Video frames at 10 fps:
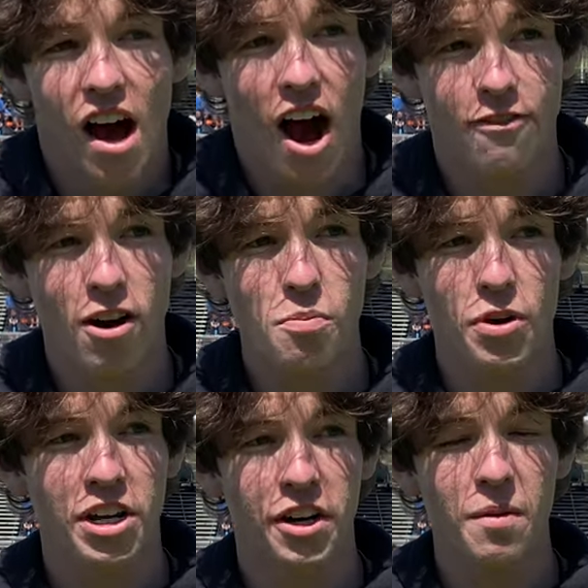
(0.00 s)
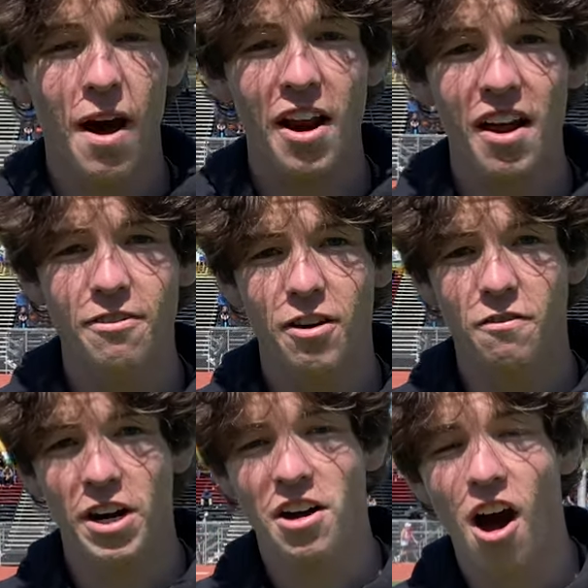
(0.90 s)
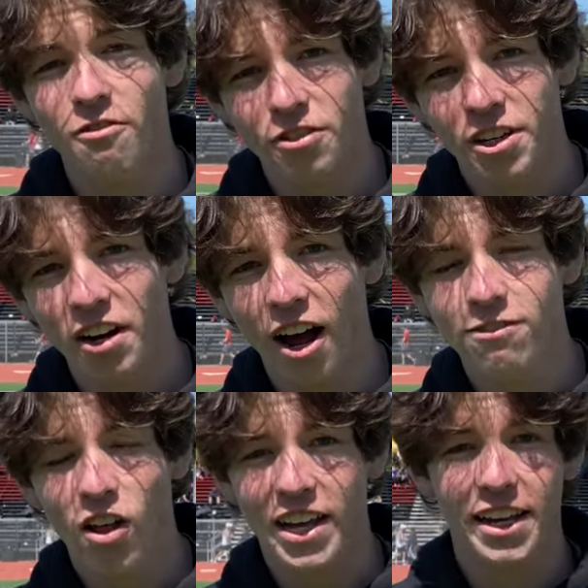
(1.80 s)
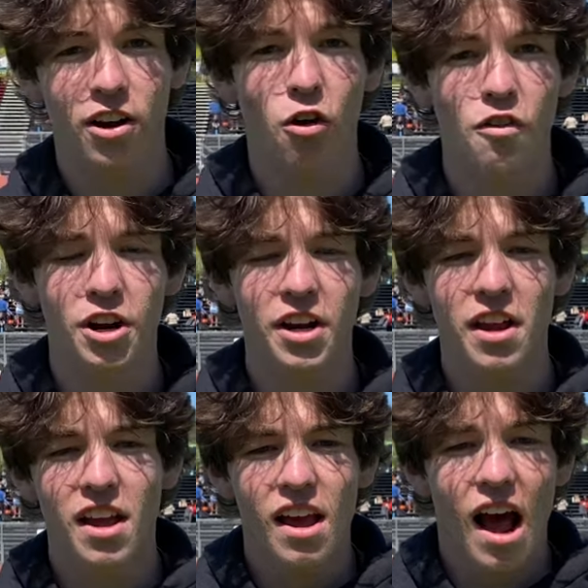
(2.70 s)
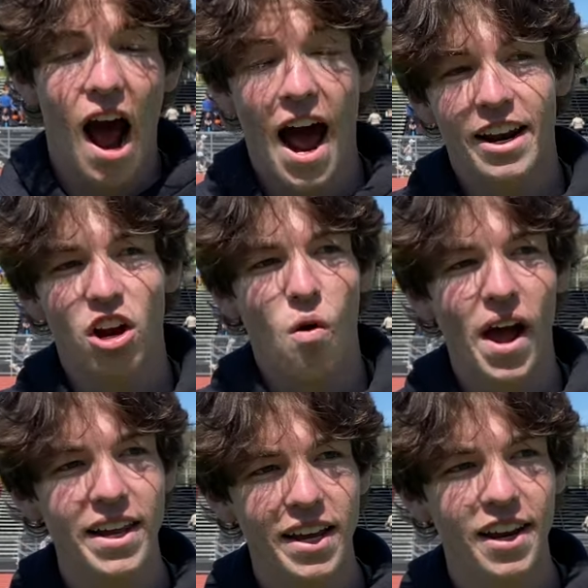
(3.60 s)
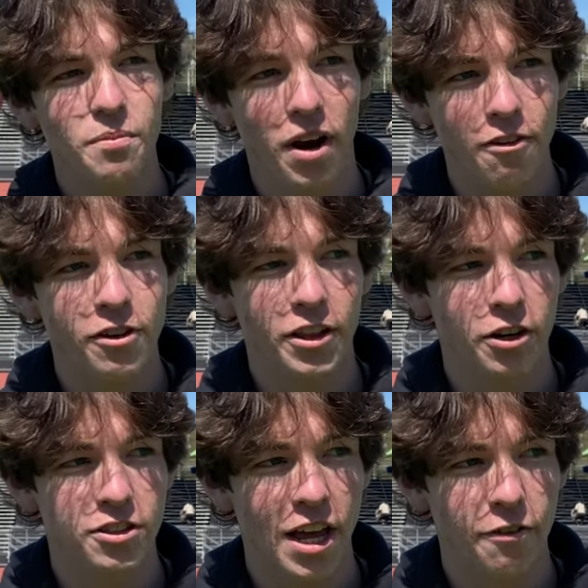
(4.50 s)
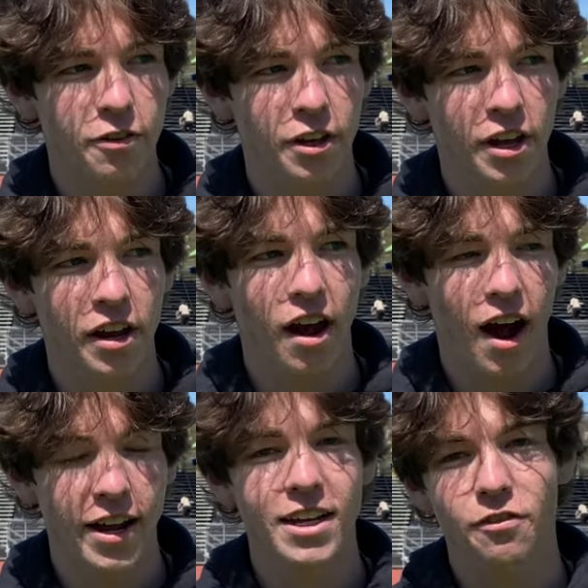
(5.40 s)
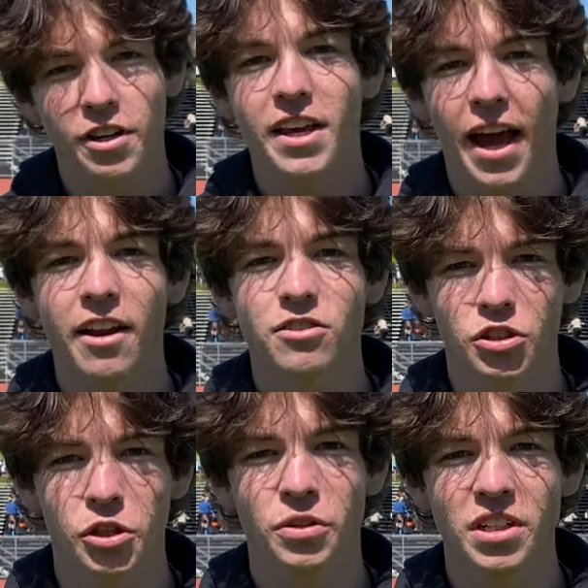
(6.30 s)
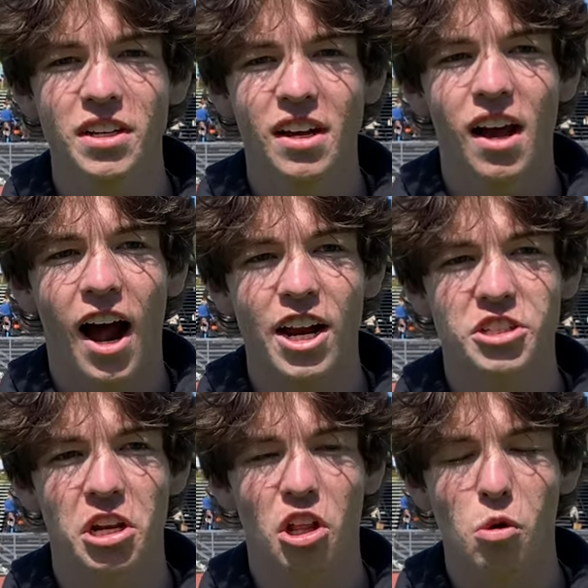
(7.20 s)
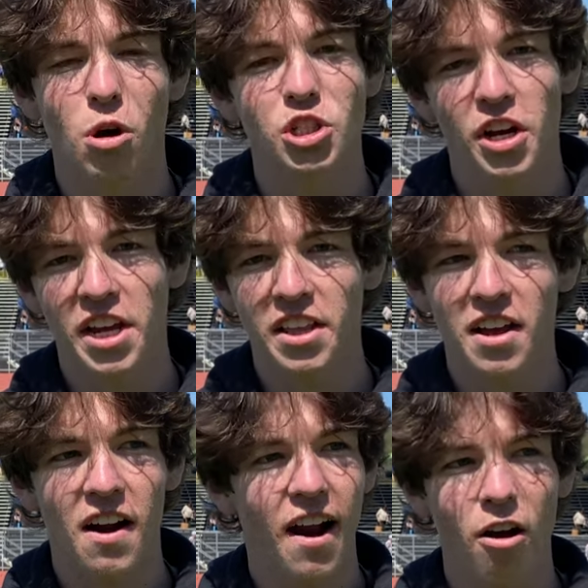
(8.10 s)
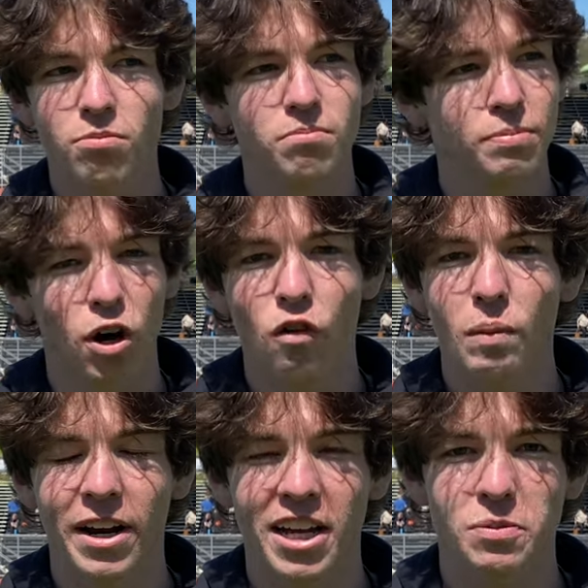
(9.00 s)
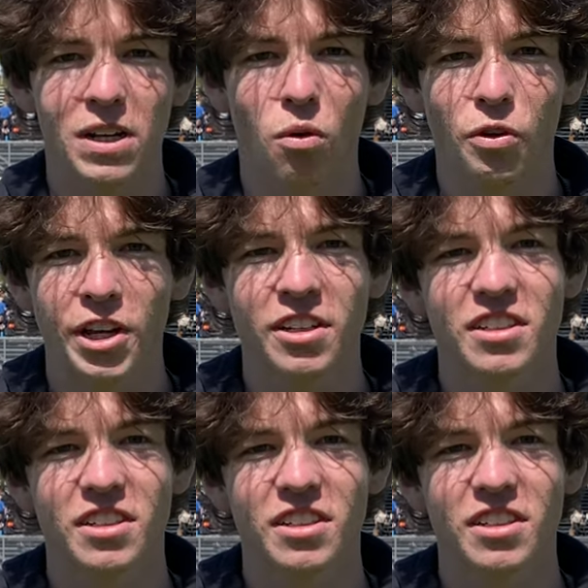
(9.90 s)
I felt pretty good about it. I felt very confident. I felt I can get over it. I didn't quite get it, but I feel like I definitely can soon. I just need a little more training in there, and I'll be over it by next meet, hopefully.